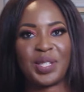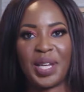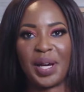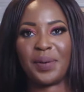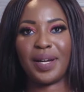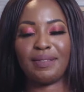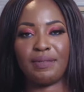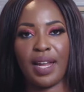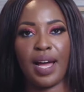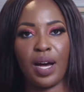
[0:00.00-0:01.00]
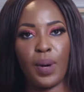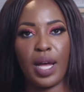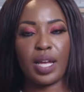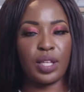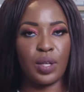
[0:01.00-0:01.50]
So now
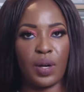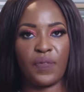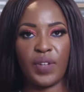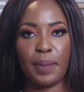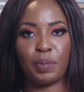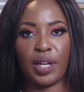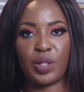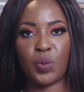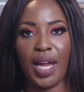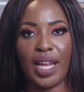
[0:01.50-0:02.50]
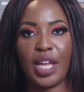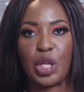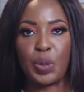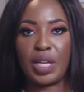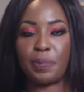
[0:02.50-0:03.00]
your flatbread is ready.
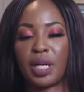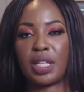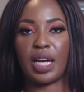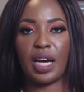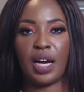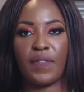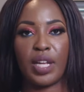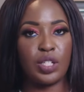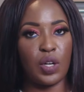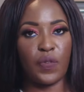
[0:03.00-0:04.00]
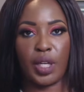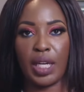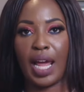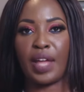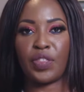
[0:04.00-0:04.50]
You need to put it in the oven. Don't
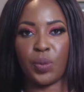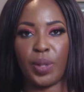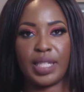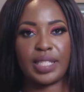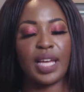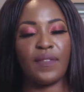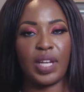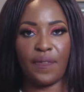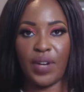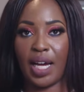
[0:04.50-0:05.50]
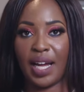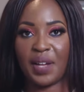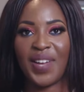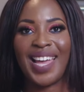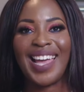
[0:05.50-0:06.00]
forget at
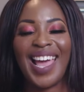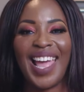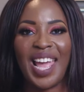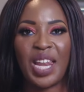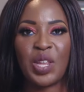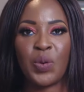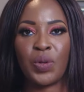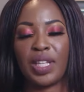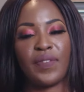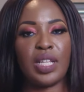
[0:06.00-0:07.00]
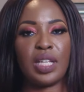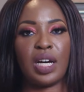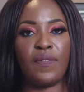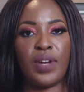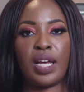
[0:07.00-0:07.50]
375, and you will leave it in the
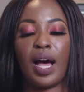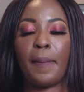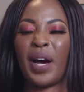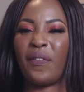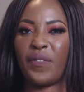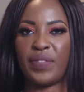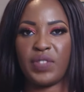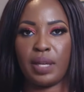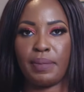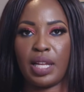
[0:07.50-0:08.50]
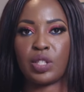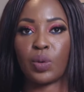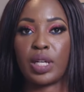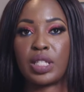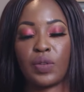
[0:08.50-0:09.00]
oven about 15 minutes
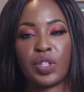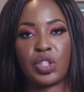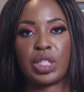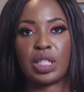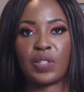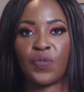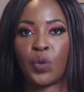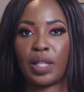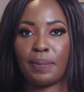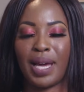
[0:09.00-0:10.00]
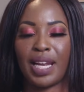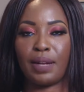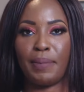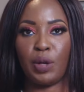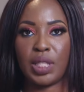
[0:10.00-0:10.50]
or until the cheese is fully
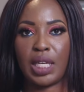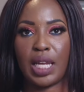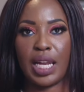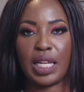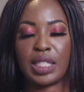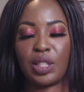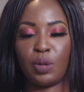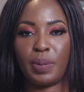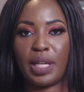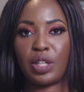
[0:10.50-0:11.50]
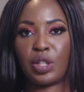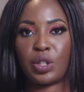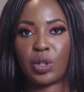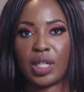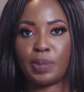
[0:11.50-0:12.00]
melted and it's a little bit
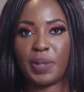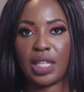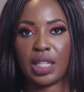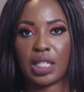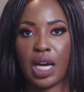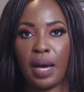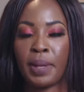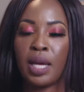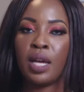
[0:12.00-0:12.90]
crispy at the top.